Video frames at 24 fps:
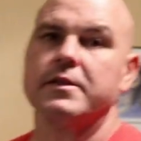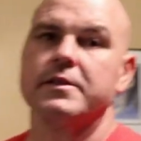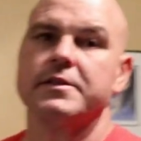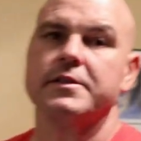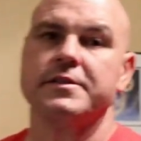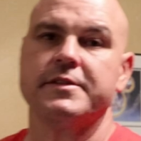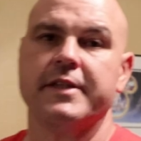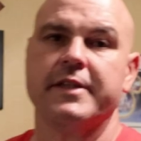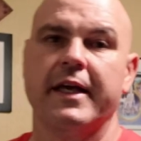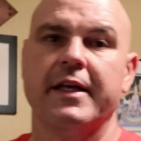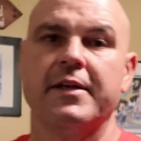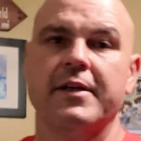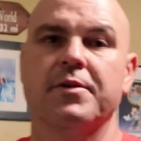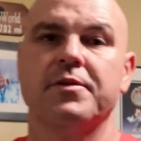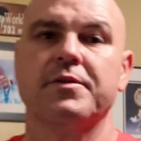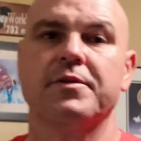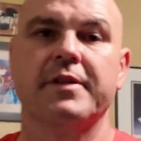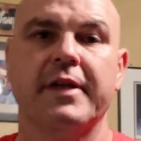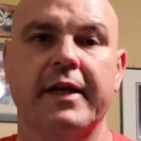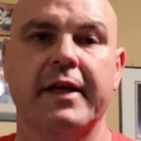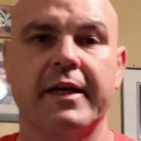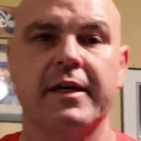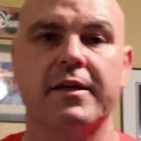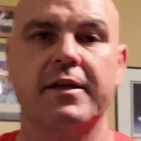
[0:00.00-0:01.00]
standard
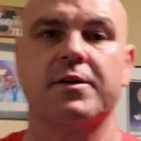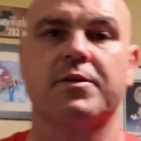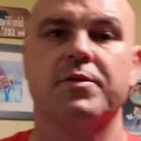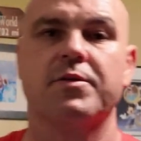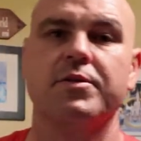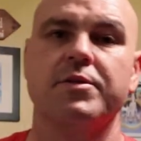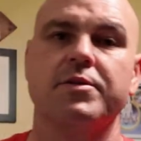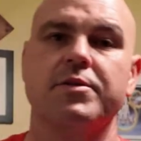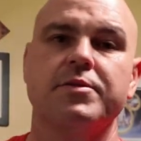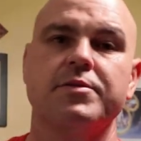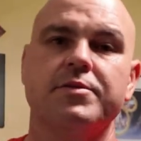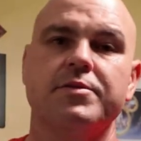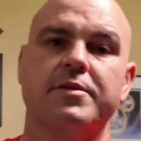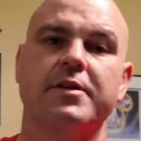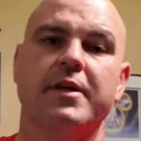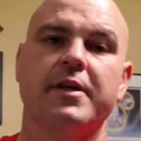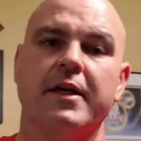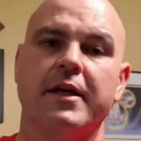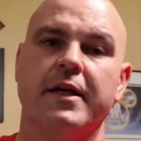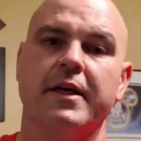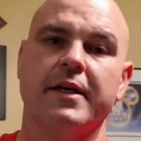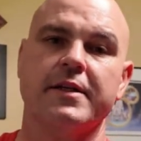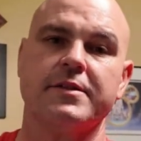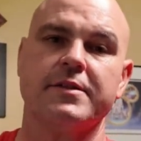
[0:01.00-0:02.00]
thing at a cruise
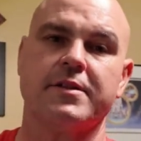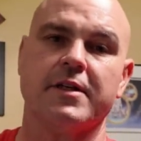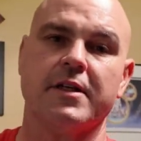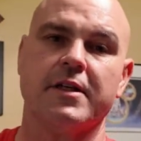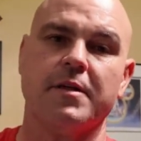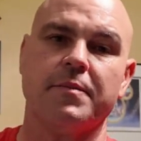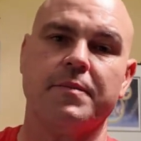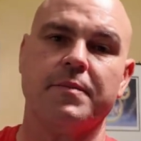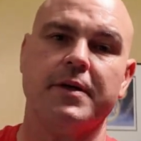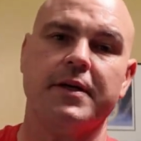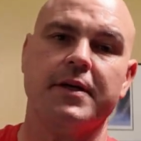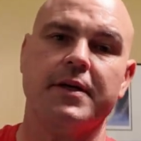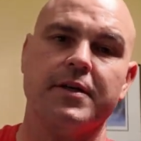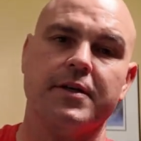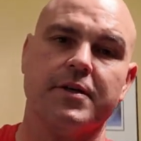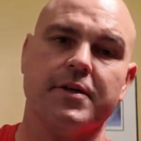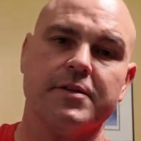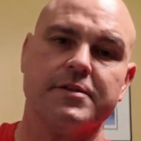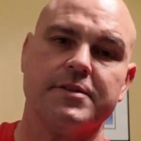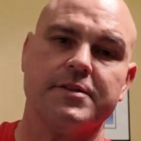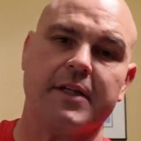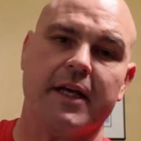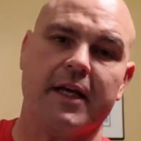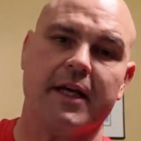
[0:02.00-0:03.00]
is going to be
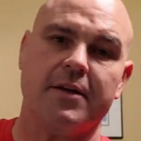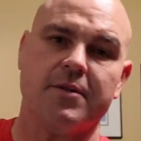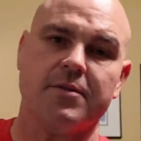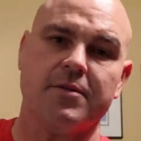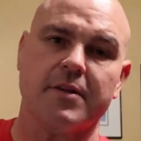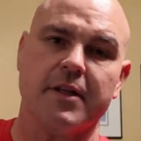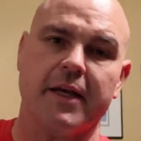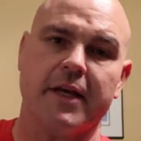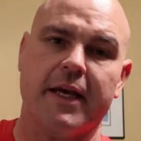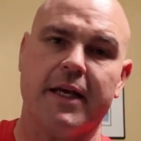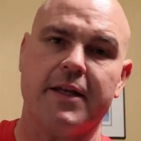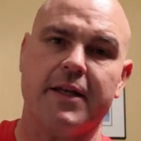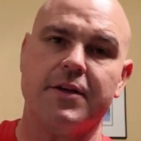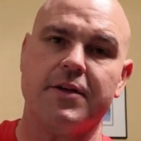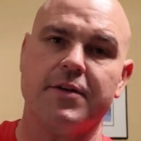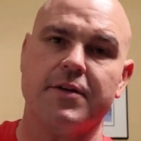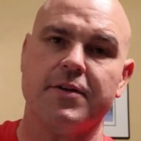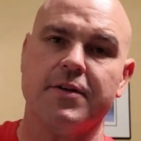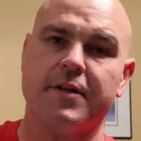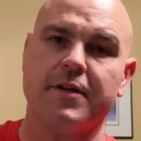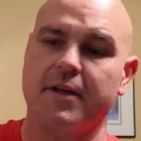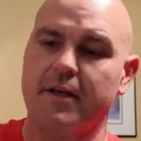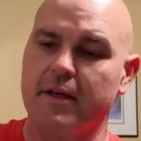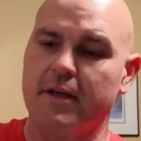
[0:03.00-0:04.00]
your standard
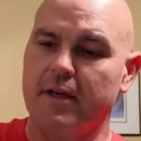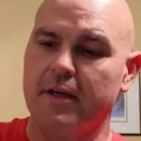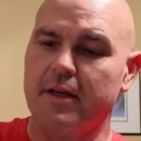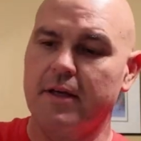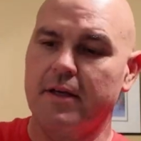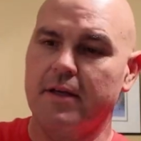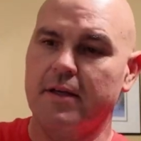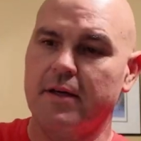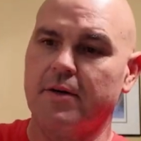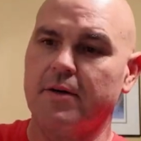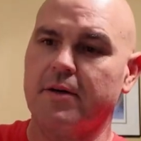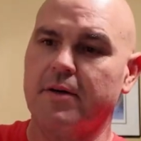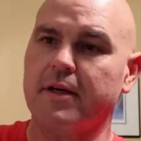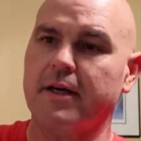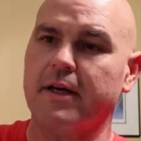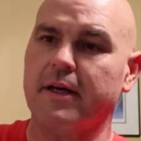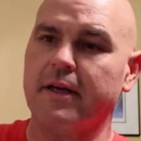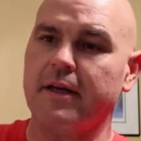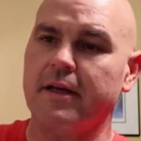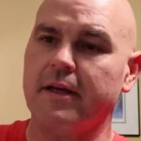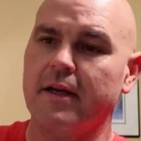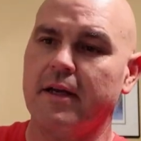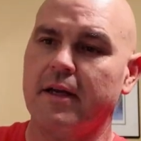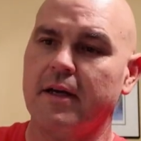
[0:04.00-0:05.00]
lanyard.
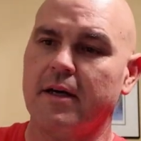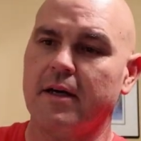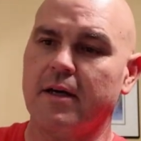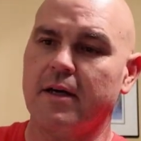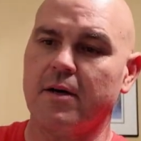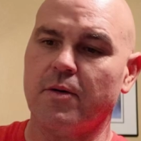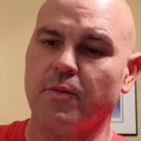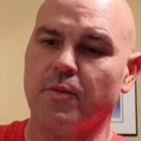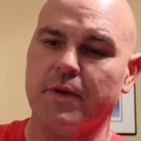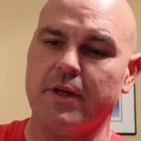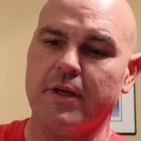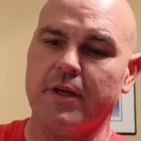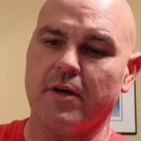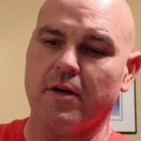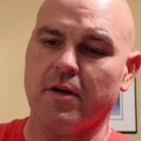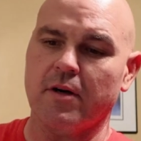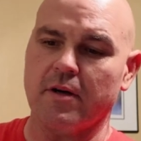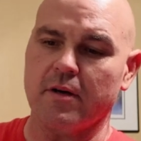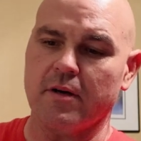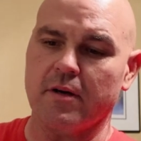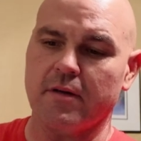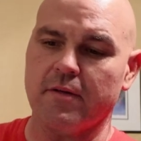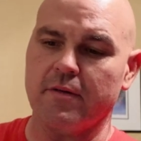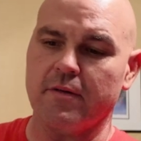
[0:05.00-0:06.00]
Okay, we
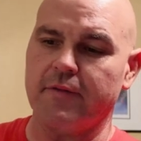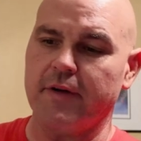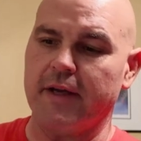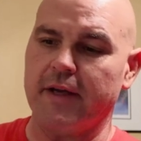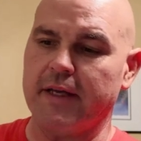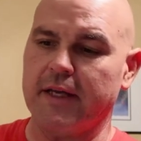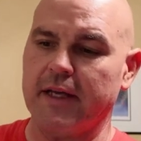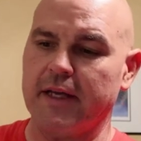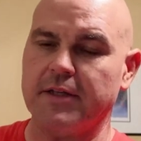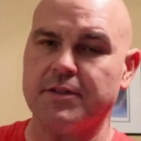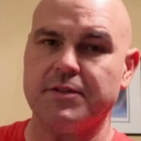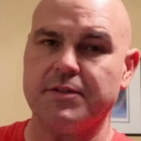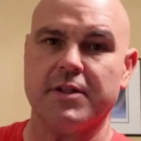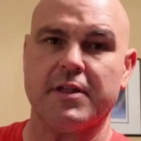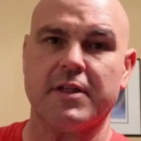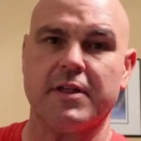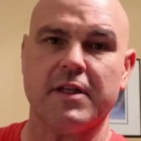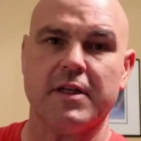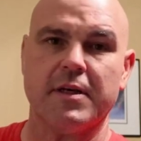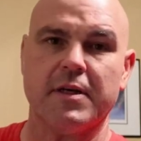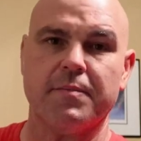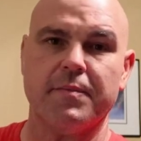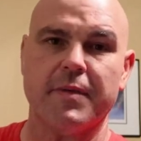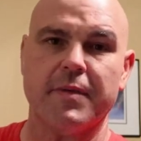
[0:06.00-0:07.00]
are Vacation
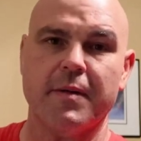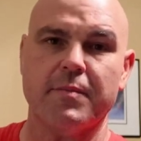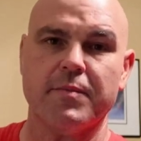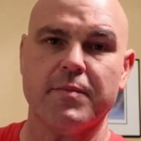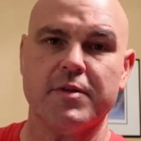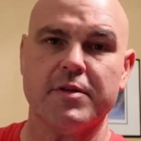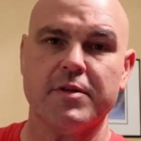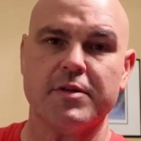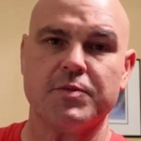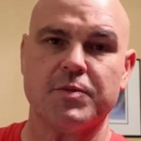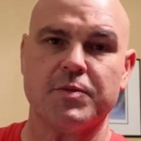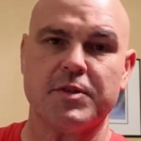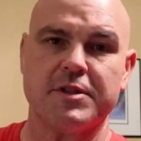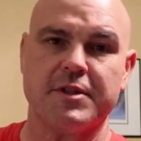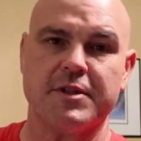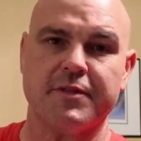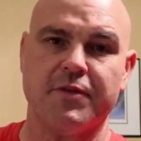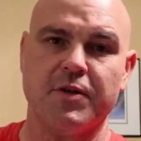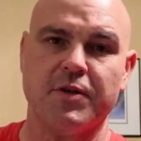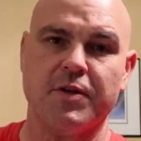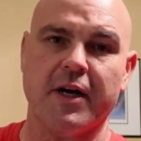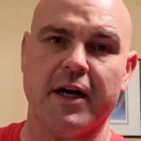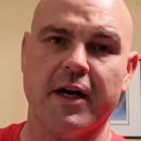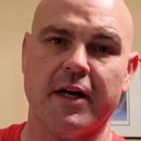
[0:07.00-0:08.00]
Club members, which
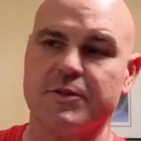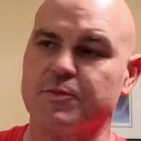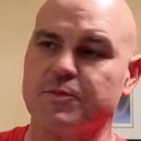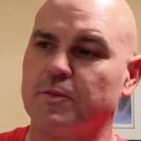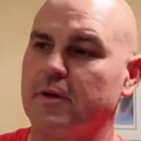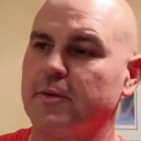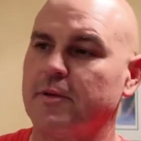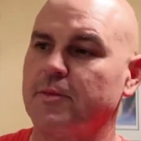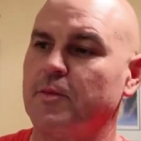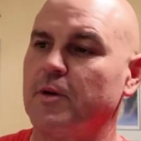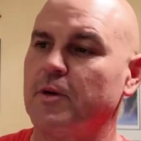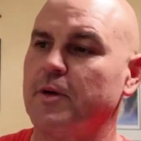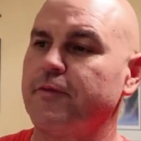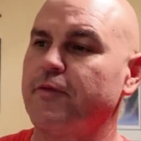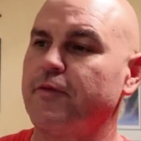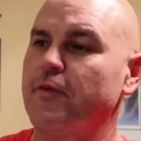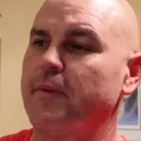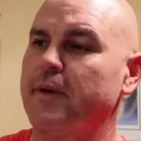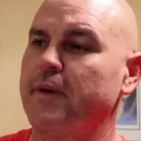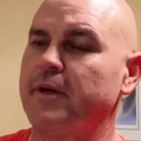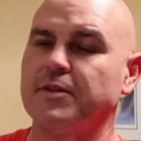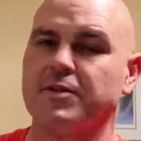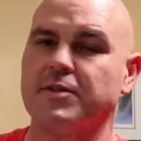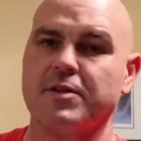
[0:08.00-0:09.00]
if you guys want more
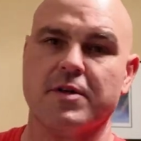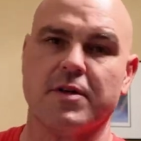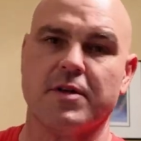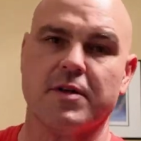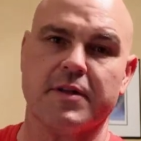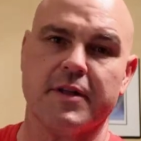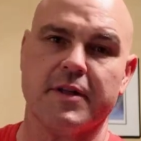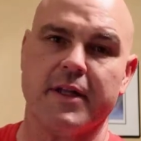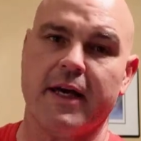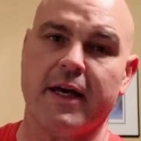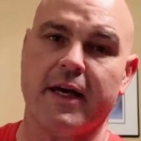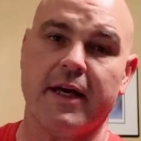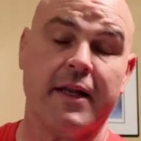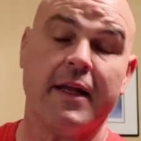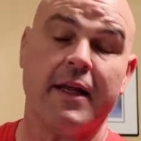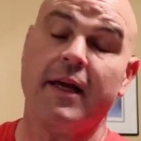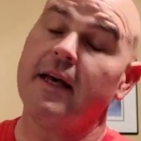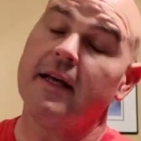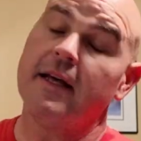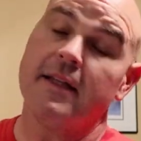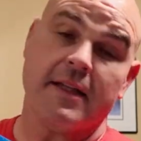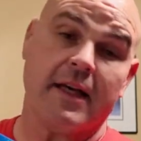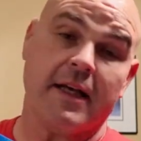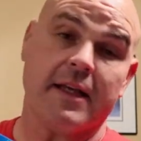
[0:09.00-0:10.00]
information on that,
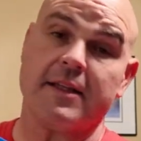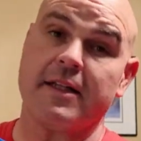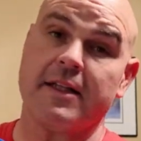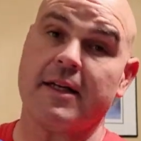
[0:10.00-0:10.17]
not